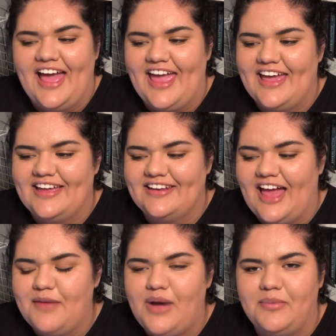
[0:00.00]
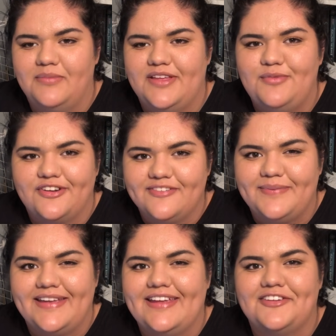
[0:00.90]
And I probably would have
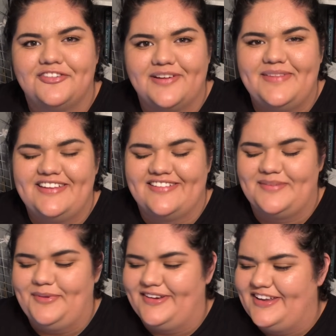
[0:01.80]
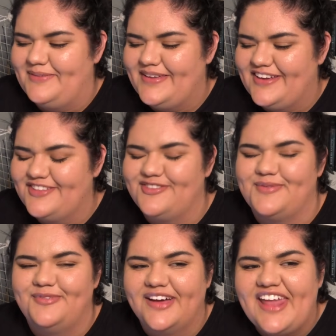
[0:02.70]
been extremely disappointed because,
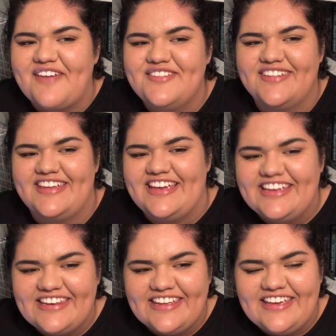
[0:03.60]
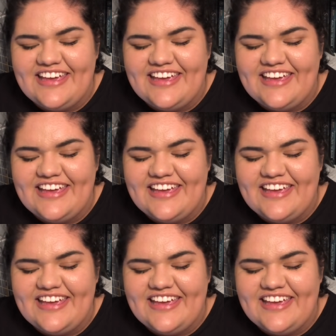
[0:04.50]
from what I've seen,